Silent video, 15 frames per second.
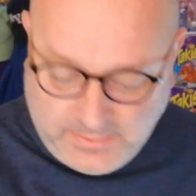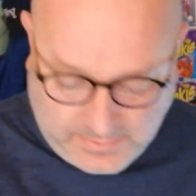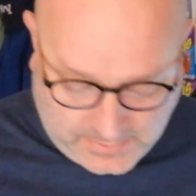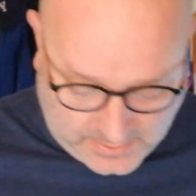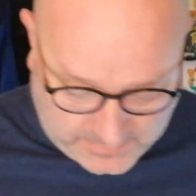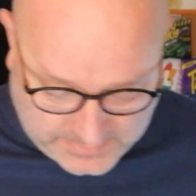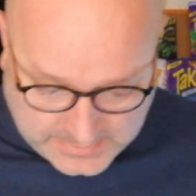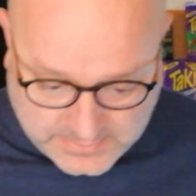You
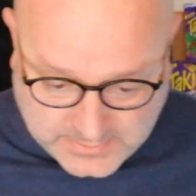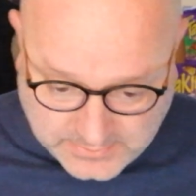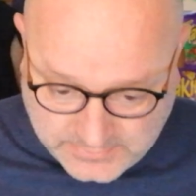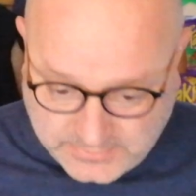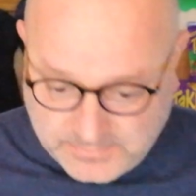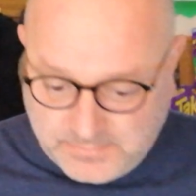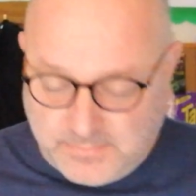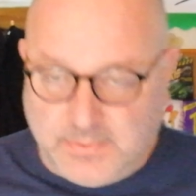know, the kids got
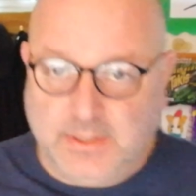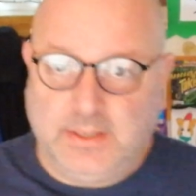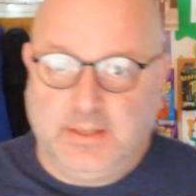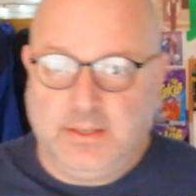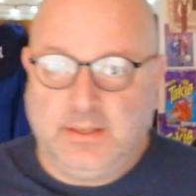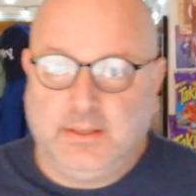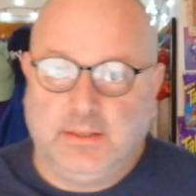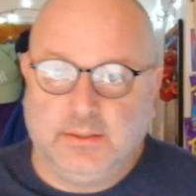some
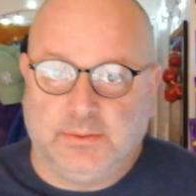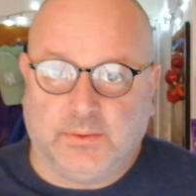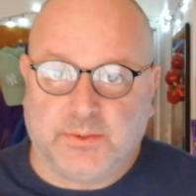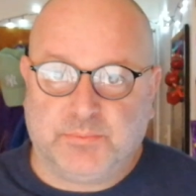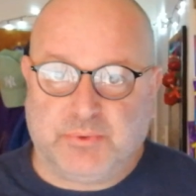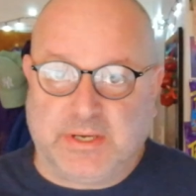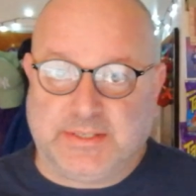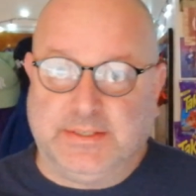
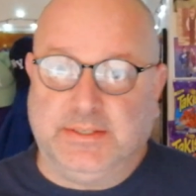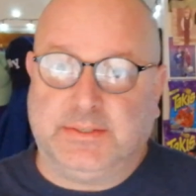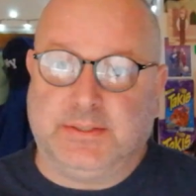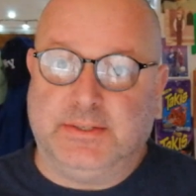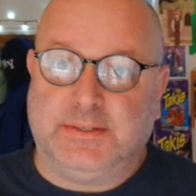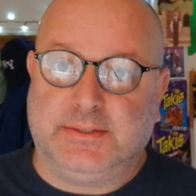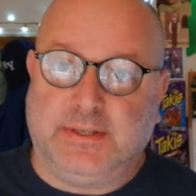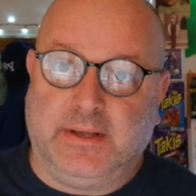nice presents
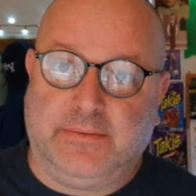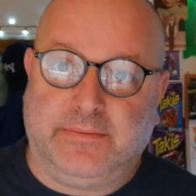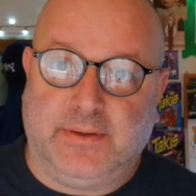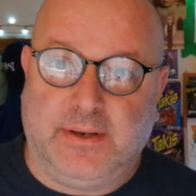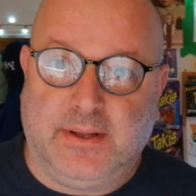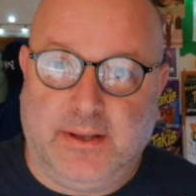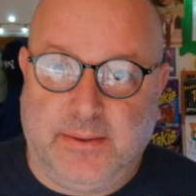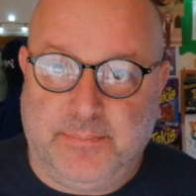and stuff,
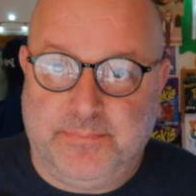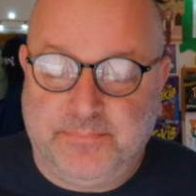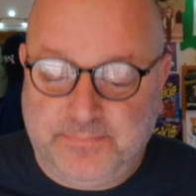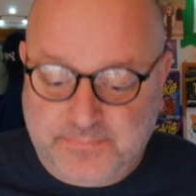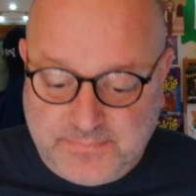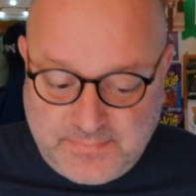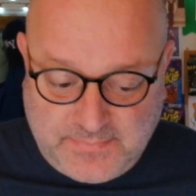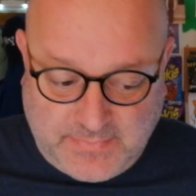and um,
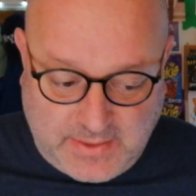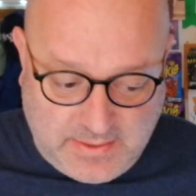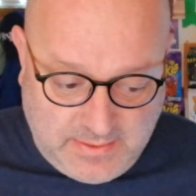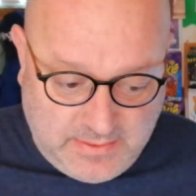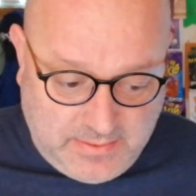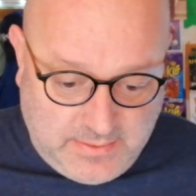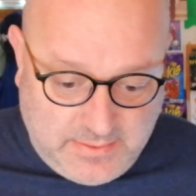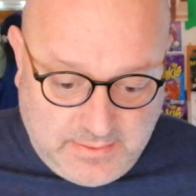
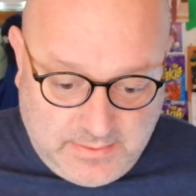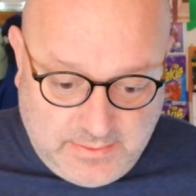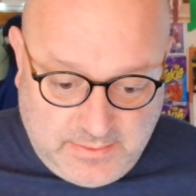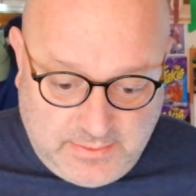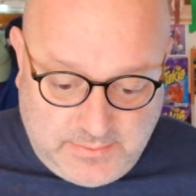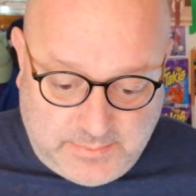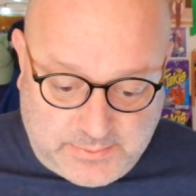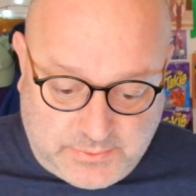
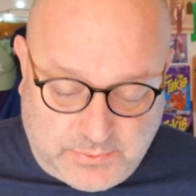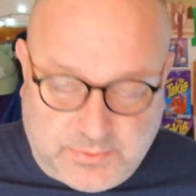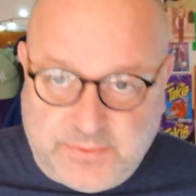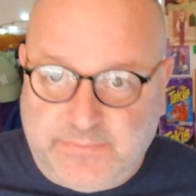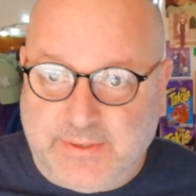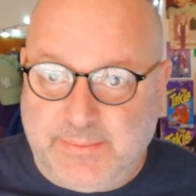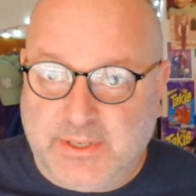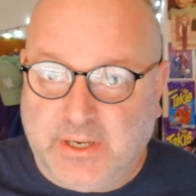my daughter
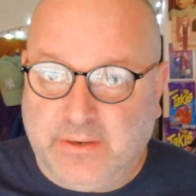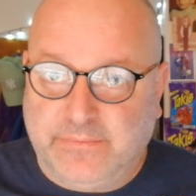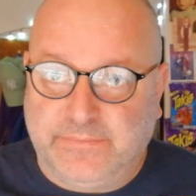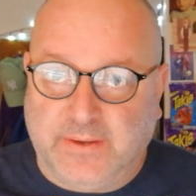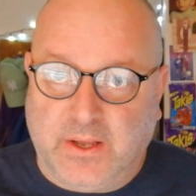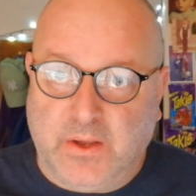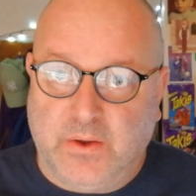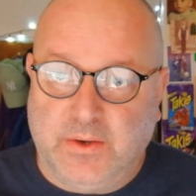Phoebe got a
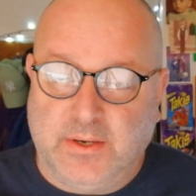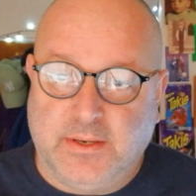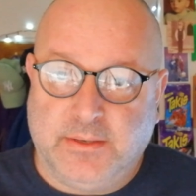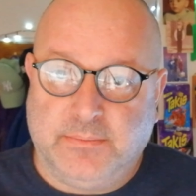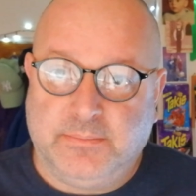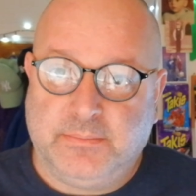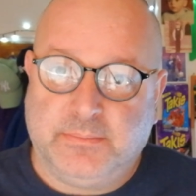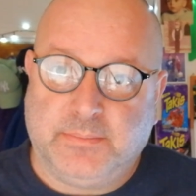phone,
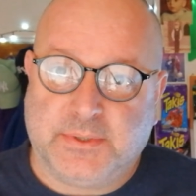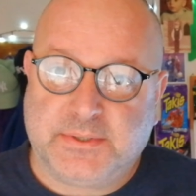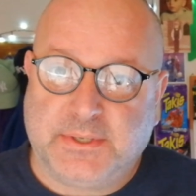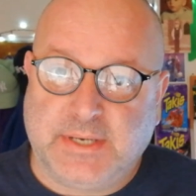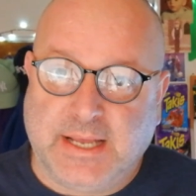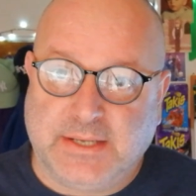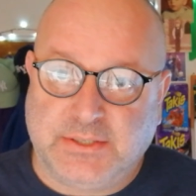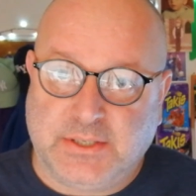and my
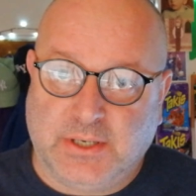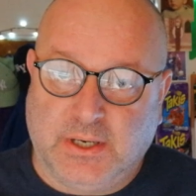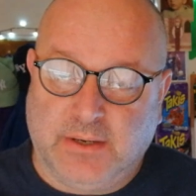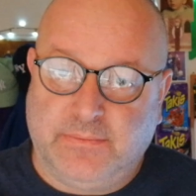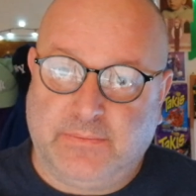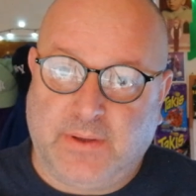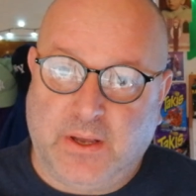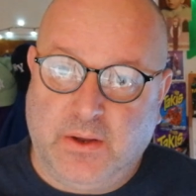son Archie got a
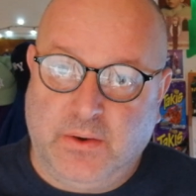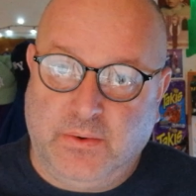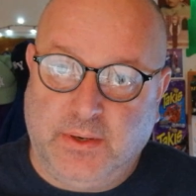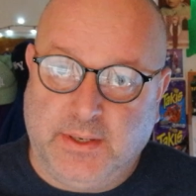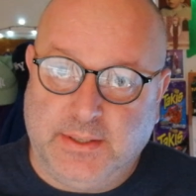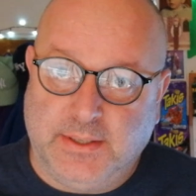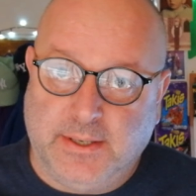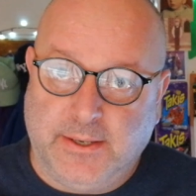phone,
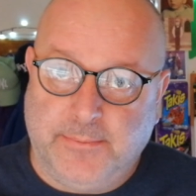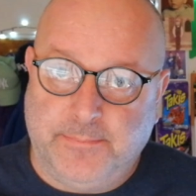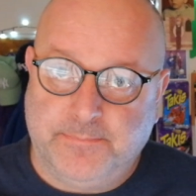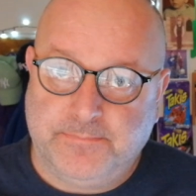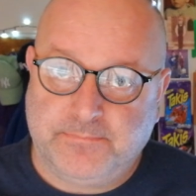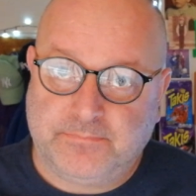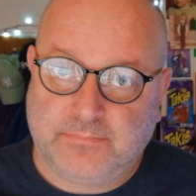and um,